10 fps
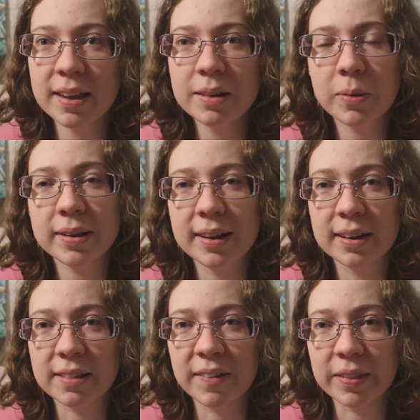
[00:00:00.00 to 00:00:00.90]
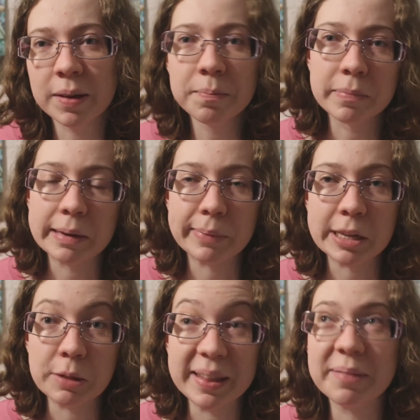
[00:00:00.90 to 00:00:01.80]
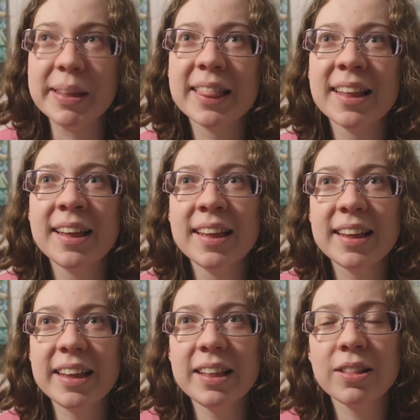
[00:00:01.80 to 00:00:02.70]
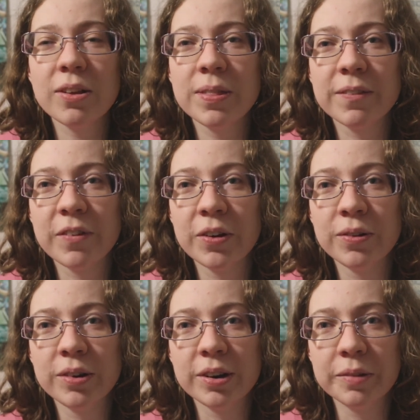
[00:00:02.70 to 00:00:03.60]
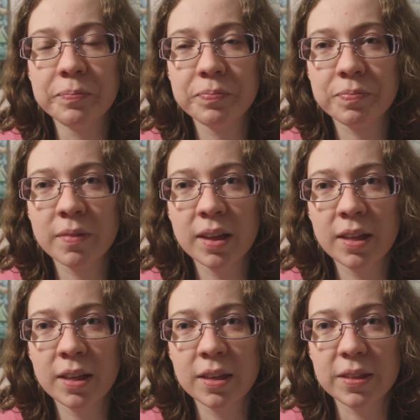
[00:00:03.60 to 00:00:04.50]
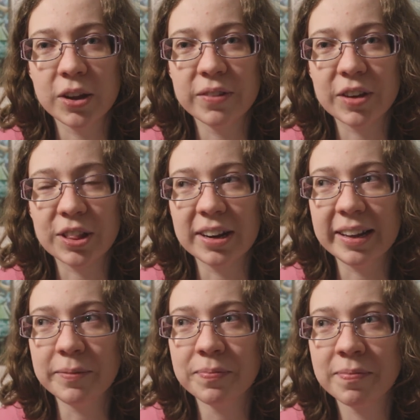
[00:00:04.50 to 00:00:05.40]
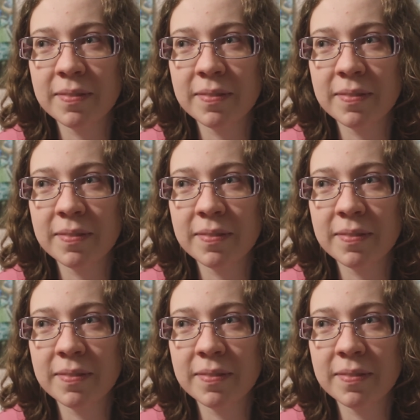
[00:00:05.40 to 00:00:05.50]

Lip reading: And when Nina's father, played by Jimmy Switz, is on the phone to the university,